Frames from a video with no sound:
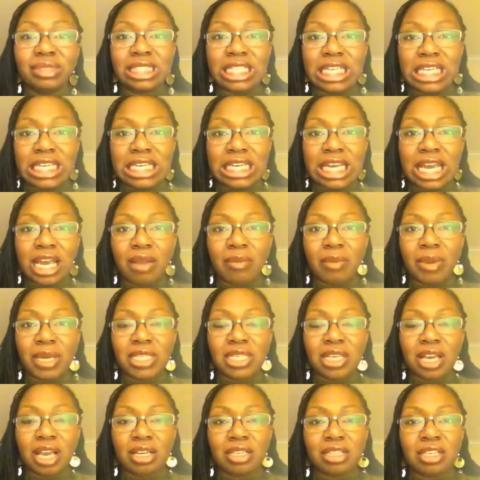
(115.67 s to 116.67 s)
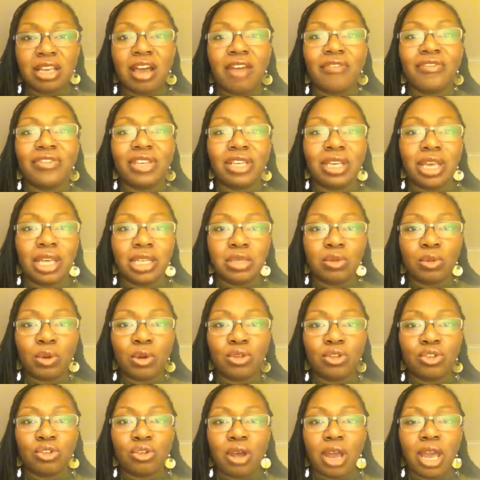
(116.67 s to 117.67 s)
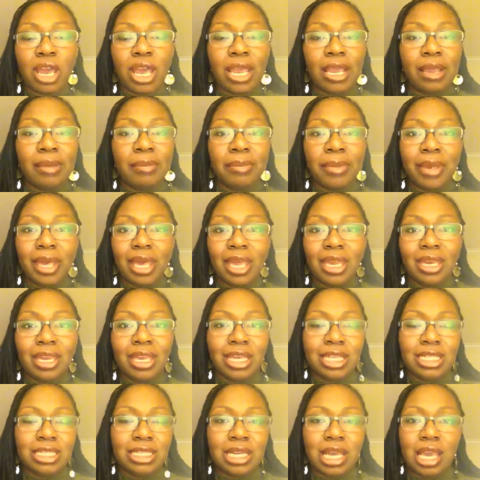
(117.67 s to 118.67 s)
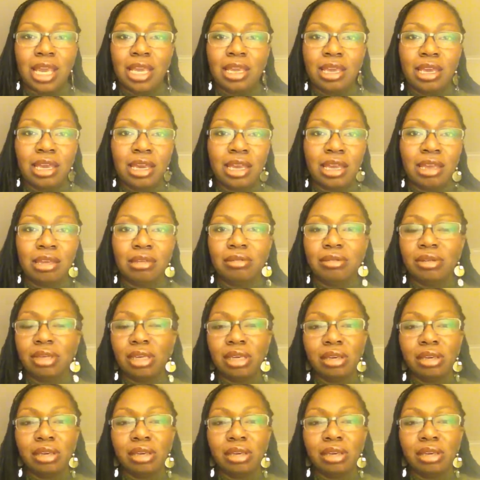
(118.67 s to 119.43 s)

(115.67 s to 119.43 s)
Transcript: Didn't knock my socks off. It's worth trying, but it's not gonna